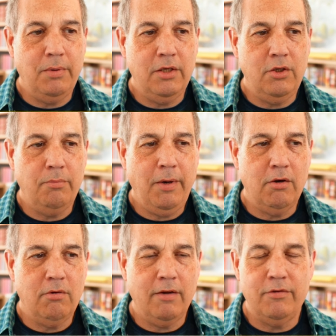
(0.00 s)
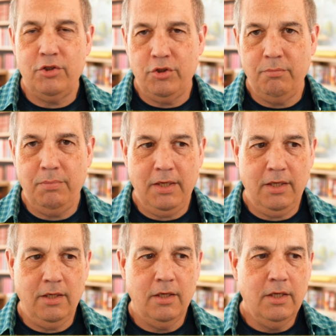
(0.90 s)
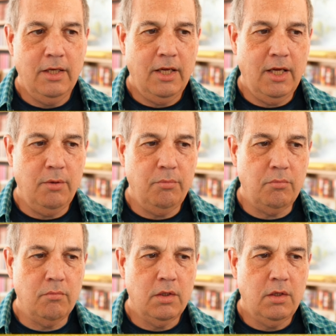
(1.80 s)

but your paragraphs should be, around